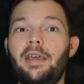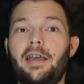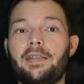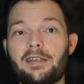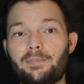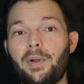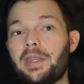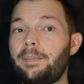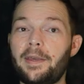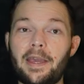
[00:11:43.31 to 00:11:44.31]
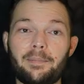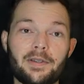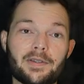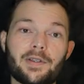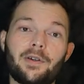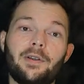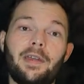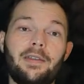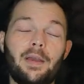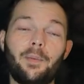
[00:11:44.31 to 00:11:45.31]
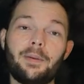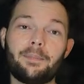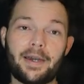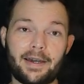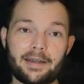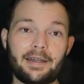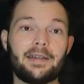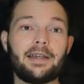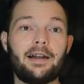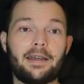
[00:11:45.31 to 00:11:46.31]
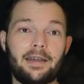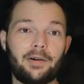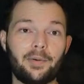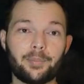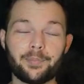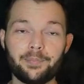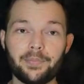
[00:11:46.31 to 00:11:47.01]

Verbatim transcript: at this point they became concerned and they went back and they got help